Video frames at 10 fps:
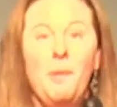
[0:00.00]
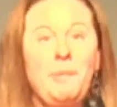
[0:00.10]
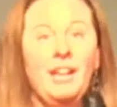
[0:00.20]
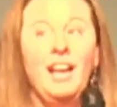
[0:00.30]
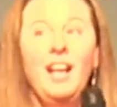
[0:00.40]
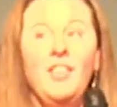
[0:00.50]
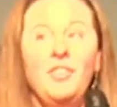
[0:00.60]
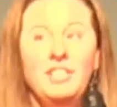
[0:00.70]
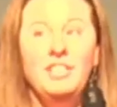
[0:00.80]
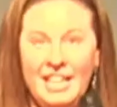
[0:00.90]
but the
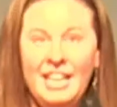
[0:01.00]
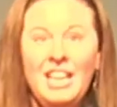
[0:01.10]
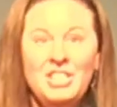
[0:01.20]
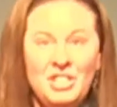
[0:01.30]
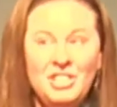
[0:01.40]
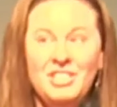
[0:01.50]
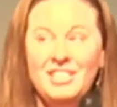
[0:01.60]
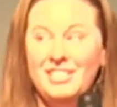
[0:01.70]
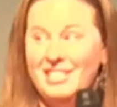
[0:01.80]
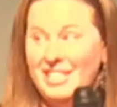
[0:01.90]
teenagers
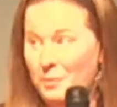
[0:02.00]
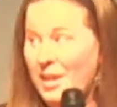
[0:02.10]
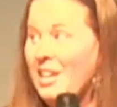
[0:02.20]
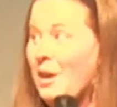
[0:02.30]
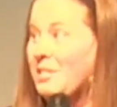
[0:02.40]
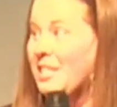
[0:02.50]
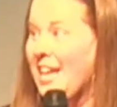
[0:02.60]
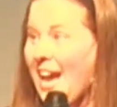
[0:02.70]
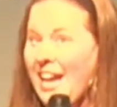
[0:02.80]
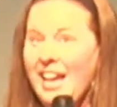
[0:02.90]
that we know
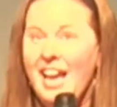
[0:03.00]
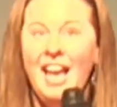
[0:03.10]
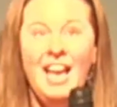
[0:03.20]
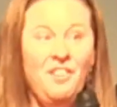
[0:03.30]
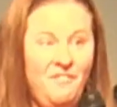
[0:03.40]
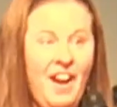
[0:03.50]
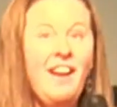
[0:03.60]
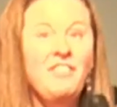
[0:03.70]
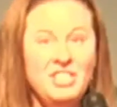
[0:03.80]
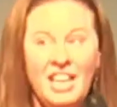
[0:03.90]
today, in 5
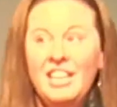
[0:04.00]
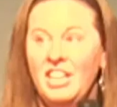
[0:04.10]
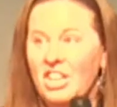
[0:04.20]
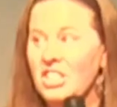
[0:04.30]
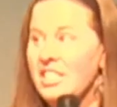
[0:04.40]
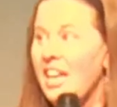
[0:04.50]
or 10 years,